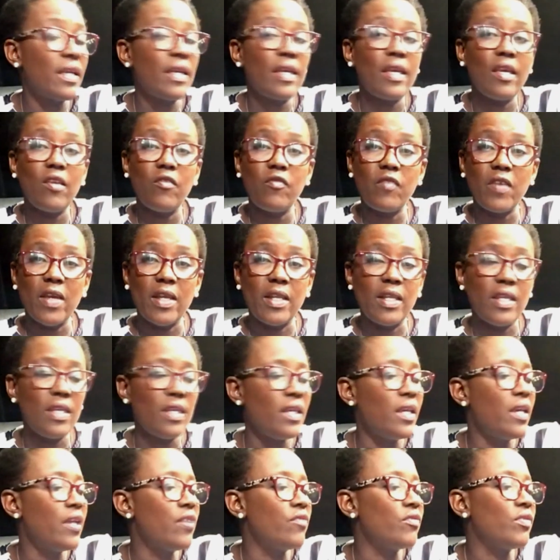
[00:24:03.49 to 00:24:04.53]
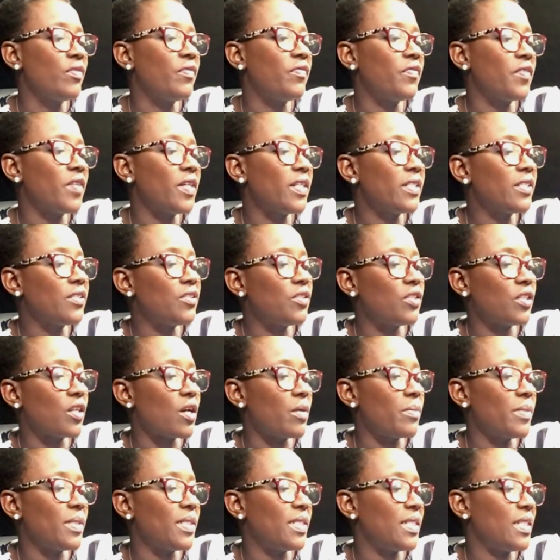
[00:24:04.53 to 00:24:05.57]
if any, referred to the
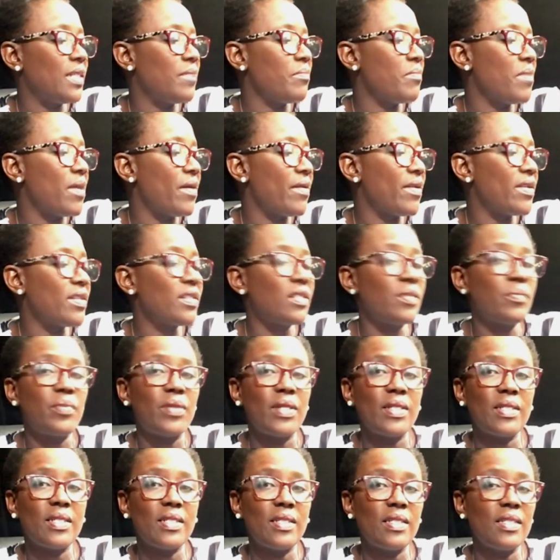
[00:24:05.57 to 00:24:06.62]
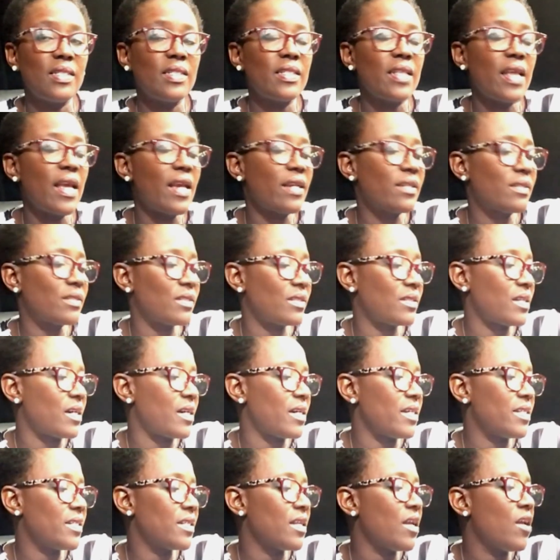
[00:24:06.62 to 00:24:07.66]
committee merits the President's
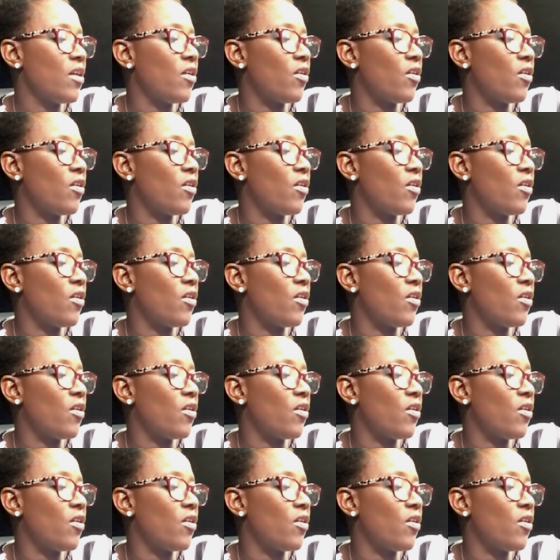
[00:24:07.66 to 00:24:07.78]
exercise